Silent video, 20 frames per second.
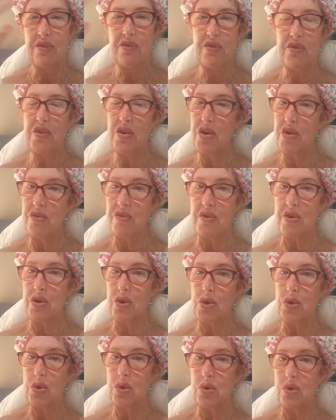Very, very
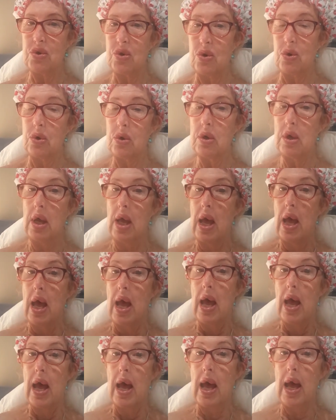cute dog.
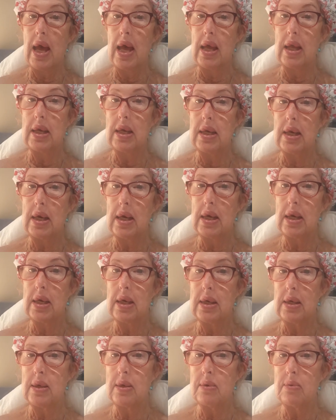And
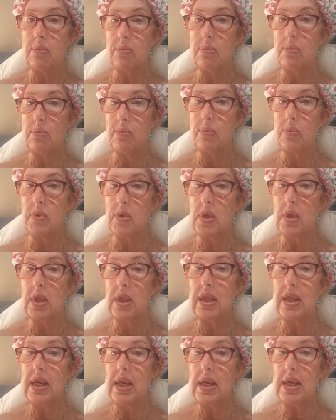the
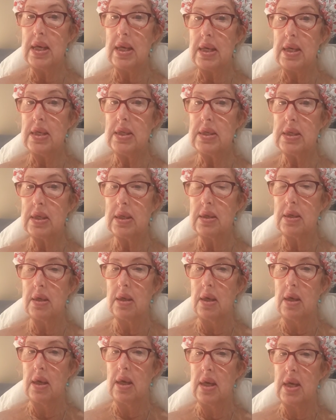lead
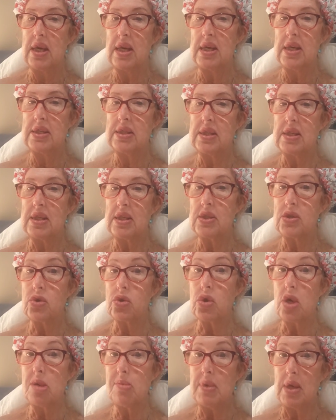is
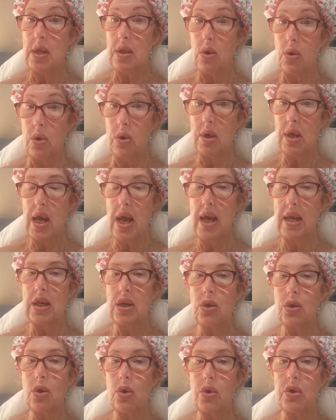extremely long and
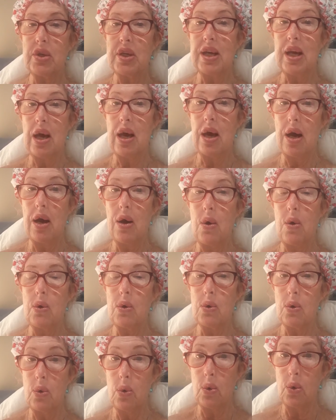it got
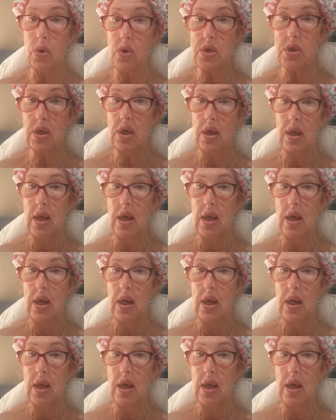caught